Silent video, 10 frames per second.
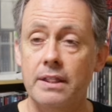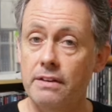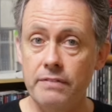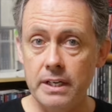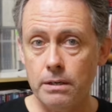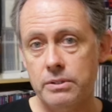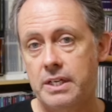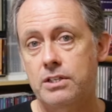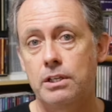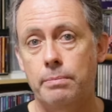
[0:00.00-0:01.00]
And the video is
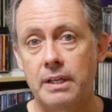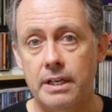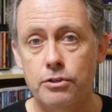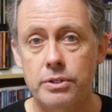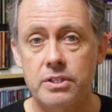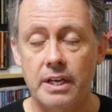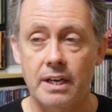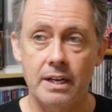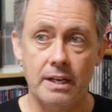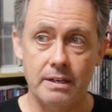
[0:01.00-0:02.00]
actually really interesting.